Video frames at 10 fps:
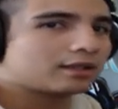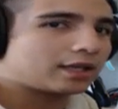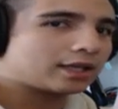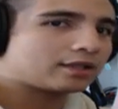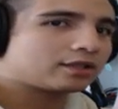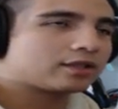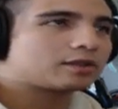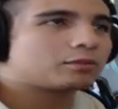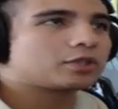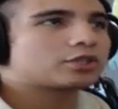Excellent
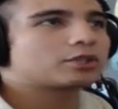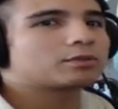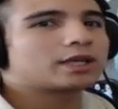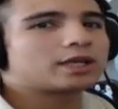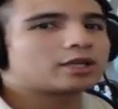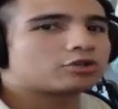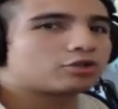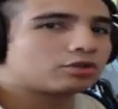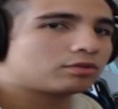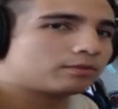submission by
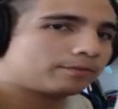Andrew.